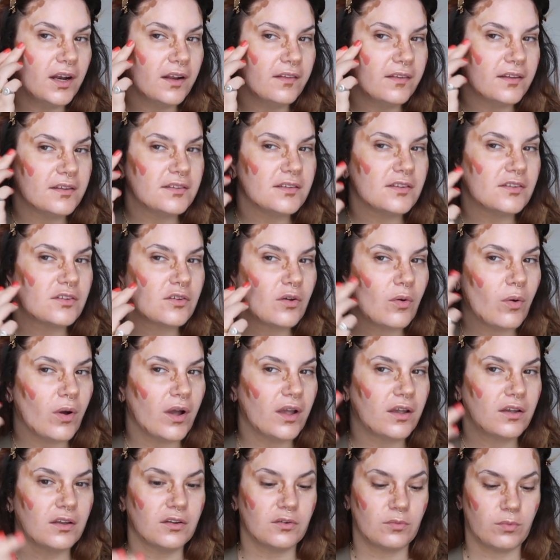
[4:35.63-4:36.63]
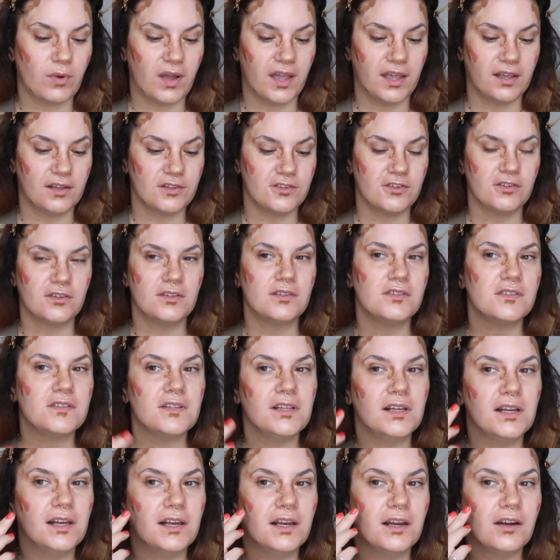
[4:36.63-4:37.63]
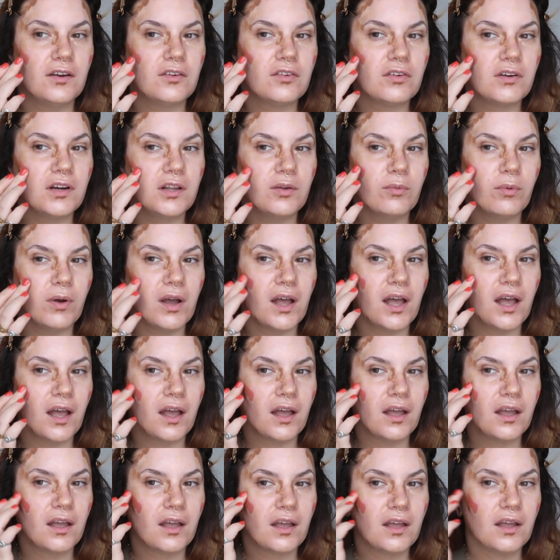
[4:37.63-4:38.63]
And this is quite a good way because you can see literally where